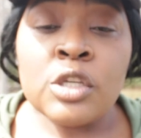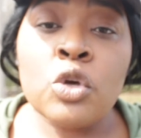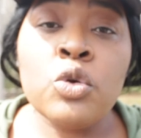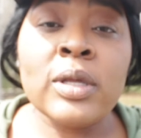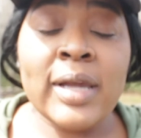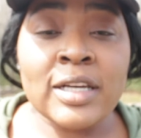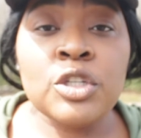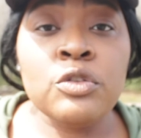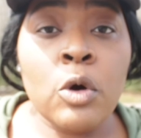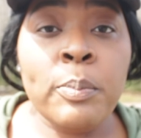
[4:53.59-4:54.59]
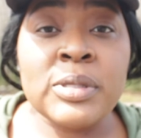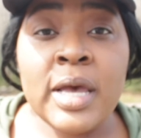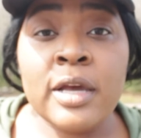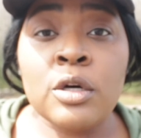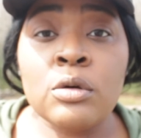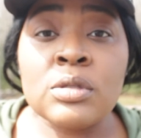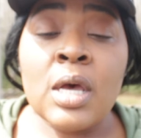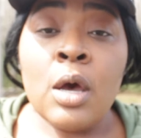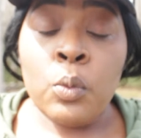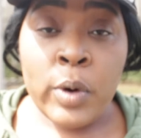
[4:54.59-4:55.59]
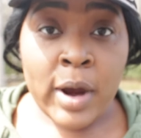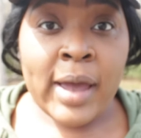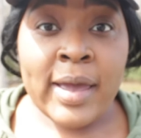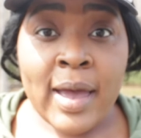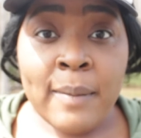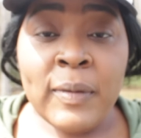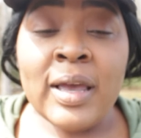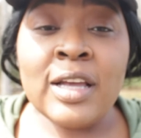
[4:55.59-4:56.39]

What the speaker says: So you can actually grow potatoes where I am